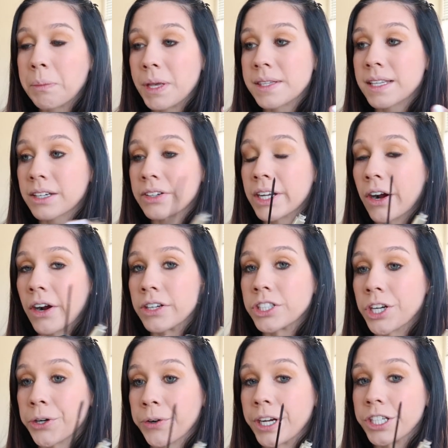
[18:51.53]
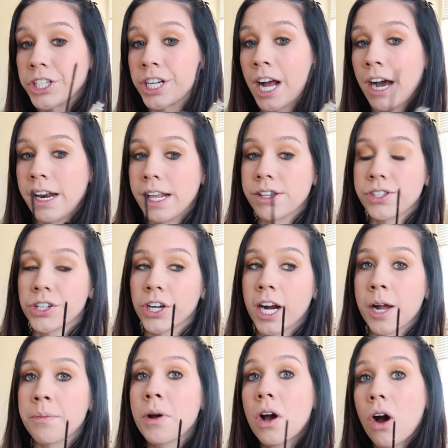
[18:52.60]
basically our generation on
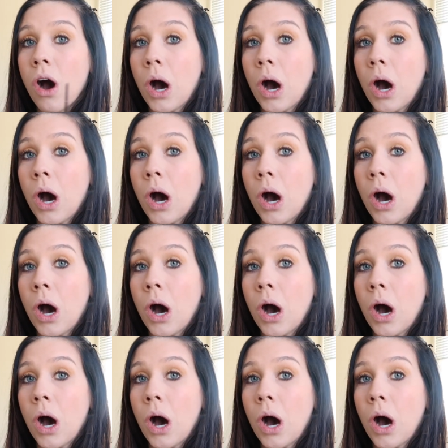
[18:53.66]
Instagram,